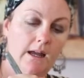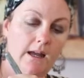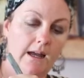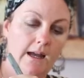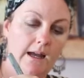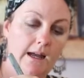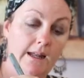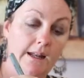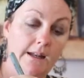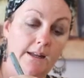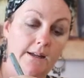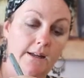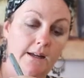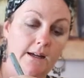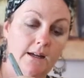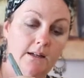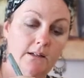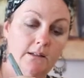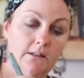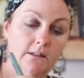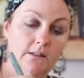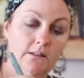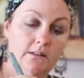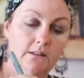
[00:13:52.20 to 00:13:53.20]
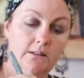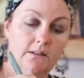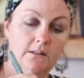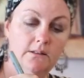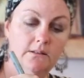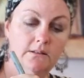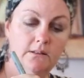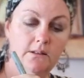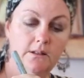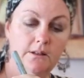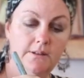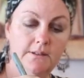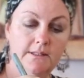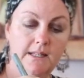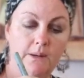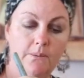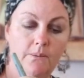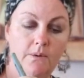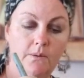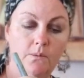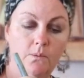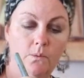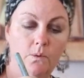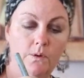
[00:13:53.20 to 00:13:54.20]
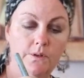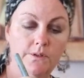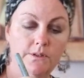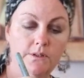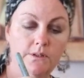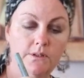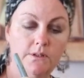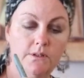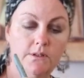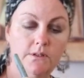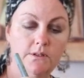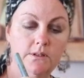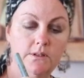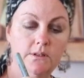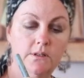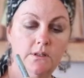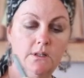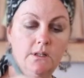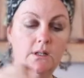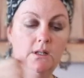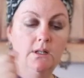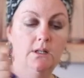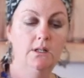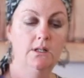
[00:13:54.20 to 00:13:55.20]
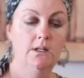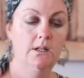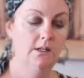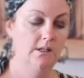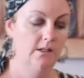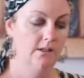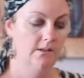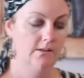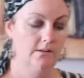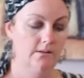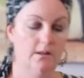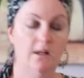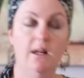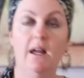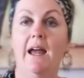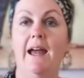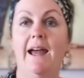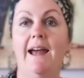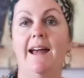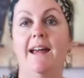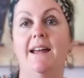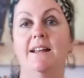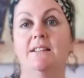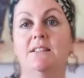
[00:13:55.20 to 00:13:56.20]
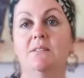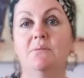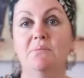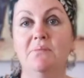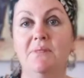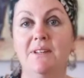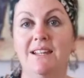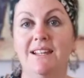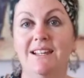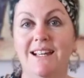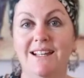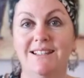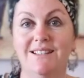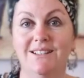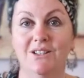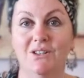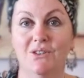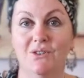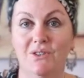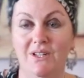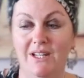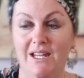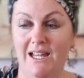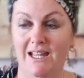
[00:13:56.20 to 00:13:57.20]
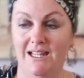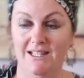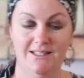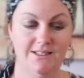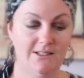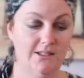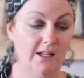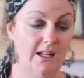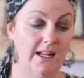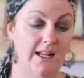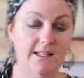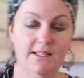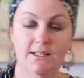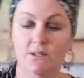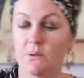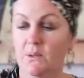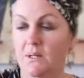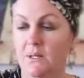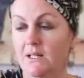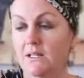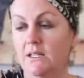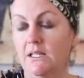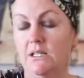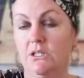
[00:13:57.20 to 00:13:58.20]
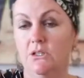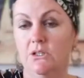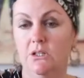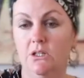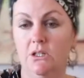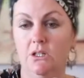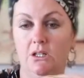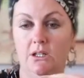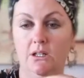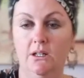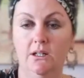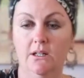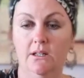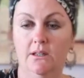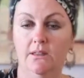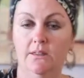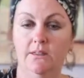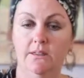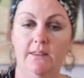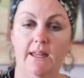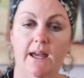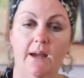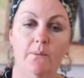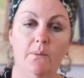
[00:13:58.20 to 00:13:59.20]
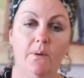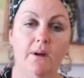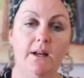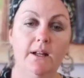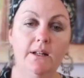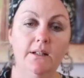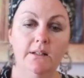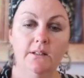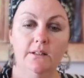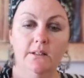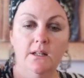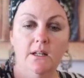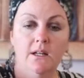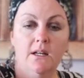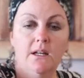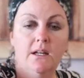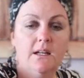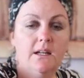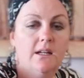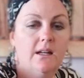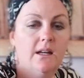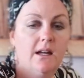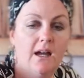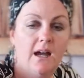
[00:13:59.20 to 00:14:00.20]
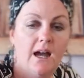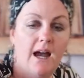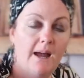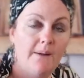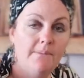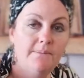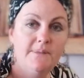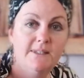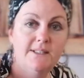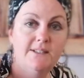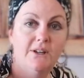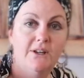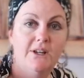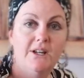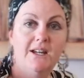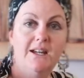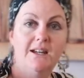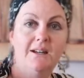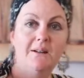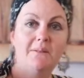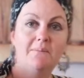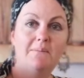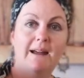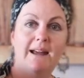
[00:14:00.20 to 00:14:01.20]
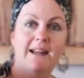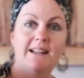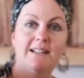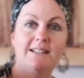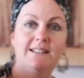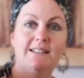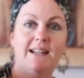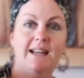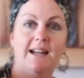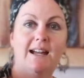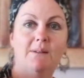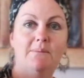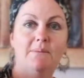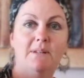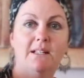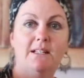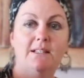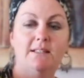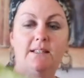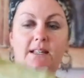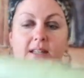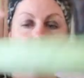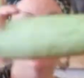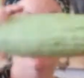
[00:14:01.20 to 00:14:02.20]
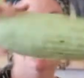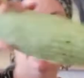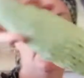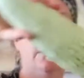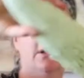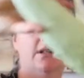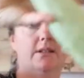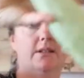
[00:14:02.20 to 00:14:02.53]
under, because that one wasn't as big as it could get. So let's quickly do that one. I'm so amazed at how many seeds there are